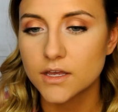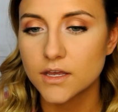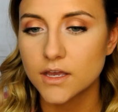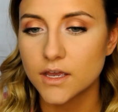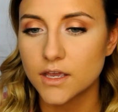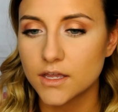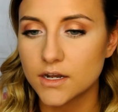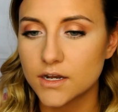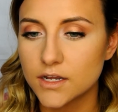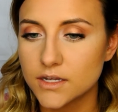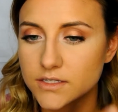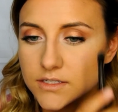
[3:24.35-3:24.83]

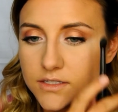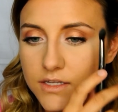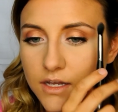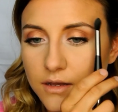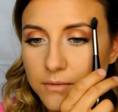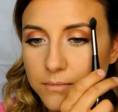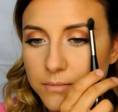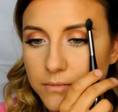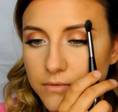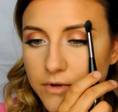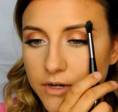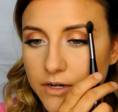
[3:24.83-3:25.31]
And I
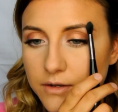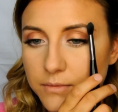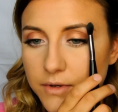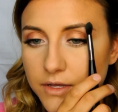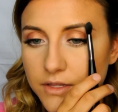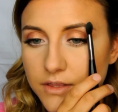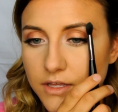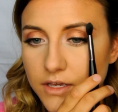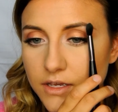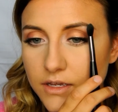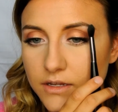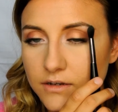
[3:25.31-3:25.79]
stop right
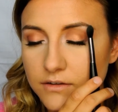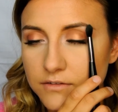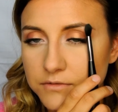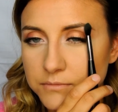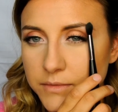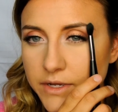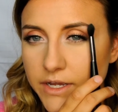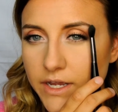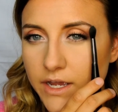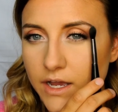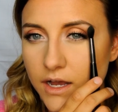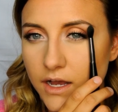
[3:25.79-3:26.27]
about the end of
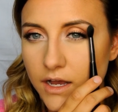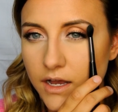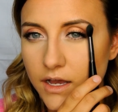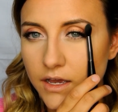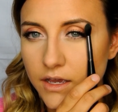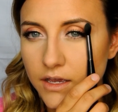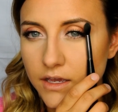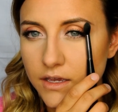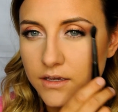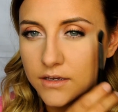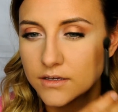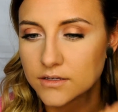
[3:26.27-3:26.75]
my
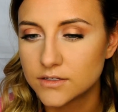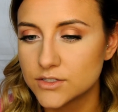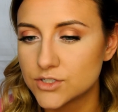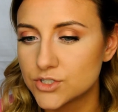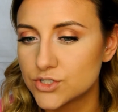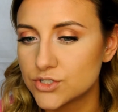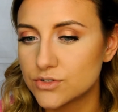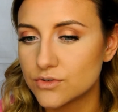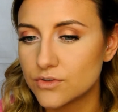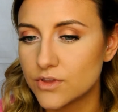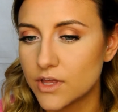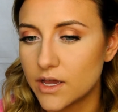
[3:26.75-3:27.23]
eye
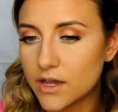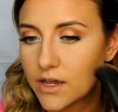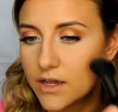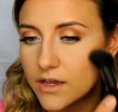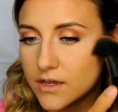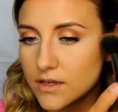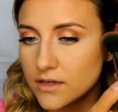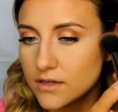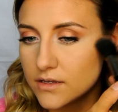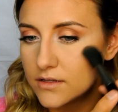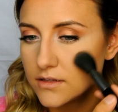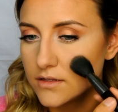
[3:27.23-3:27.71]
so
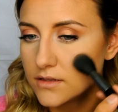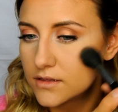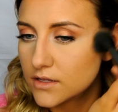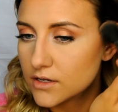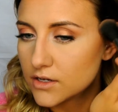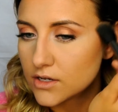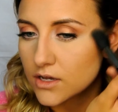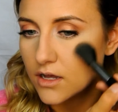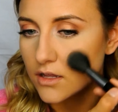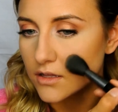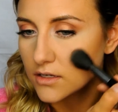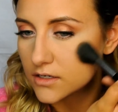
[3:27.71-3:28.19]
that the
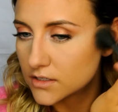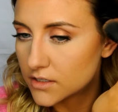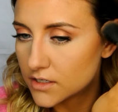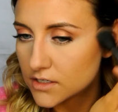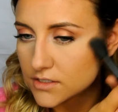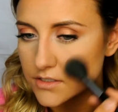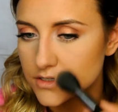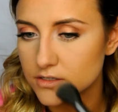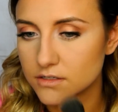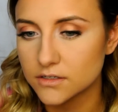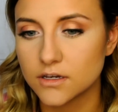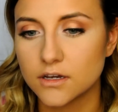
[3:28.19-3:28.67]
color
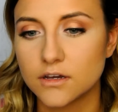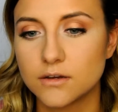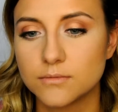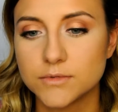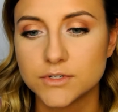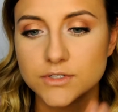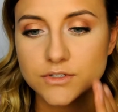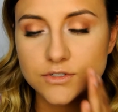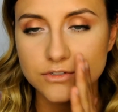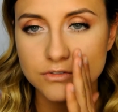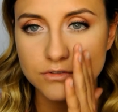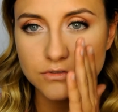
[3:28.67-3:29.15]
doesn't come
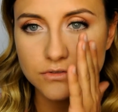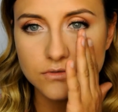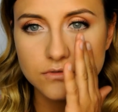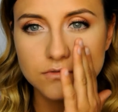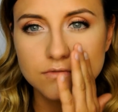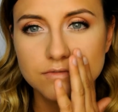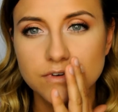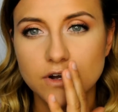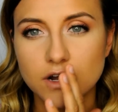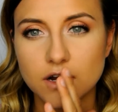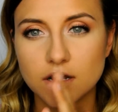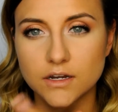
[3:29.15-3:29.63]
in too
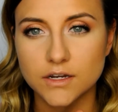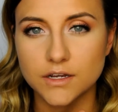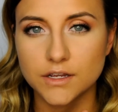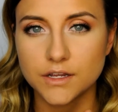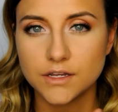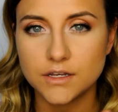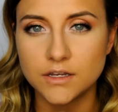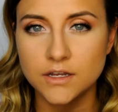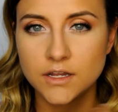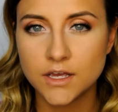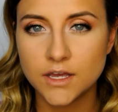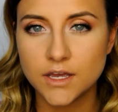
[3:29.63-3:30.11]
far
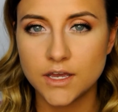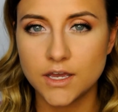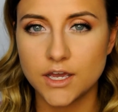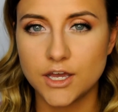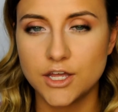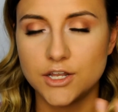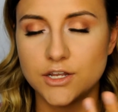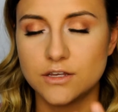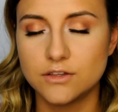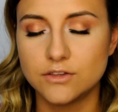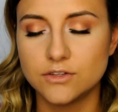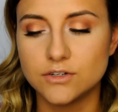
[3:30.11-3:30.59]
in
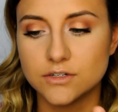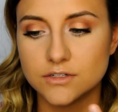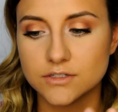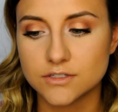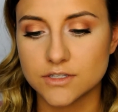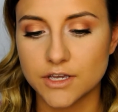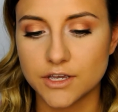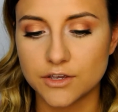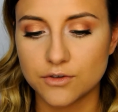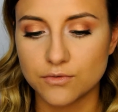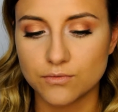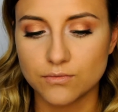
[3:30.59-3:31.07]
and it looks
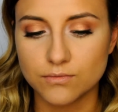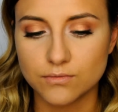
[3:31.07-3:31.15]
like